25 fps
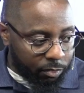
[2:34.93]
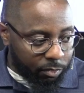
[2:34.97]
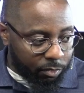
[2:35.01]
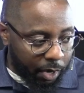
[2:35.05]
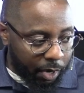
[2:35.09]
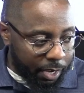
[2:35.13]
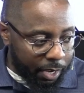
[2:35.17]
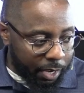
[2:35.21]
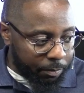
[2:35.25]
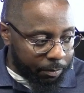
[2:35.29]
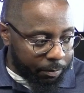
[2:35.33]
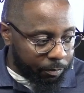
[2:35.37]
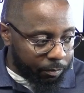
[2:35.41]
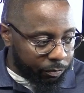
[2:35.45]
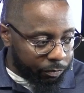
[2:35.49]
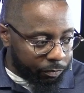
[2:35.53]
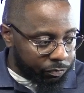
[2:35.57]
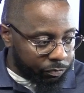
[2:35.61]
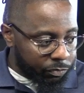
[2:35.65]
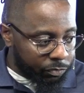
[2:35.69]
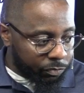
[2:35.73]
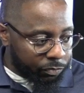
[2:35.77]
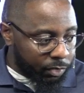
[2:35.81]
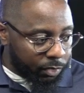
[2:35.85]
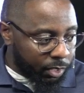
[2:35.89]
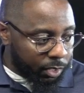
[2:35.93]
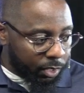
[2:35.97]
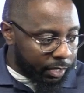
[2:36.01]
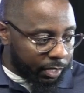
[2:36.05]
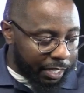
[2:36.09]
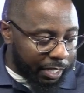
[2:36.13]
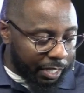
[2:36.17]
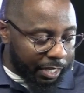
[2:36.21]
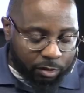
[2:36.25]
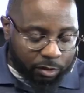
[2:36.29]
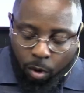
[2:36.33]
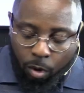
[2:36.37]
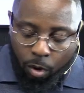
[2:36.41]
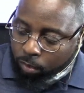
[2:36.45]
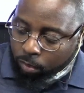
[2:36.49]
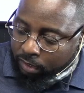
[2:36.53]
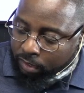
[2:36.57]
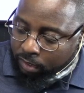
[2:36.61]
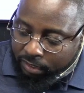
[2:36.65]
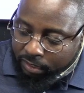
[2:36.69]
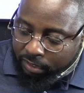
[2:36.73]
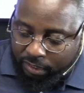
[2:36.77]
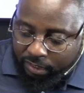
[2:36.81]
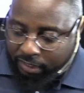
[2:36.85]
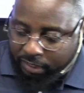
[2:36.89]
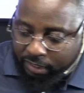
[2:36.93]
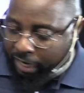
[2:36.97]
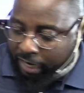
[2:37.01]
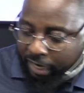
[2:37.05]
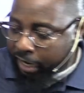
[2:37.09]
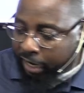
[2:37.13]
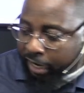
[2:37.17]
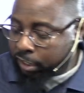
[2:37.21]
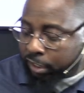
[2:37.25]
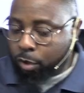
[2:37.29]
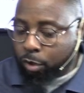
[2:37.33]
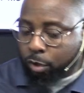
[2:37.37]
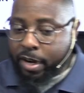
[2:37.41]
right? That's only the sons of Aaron.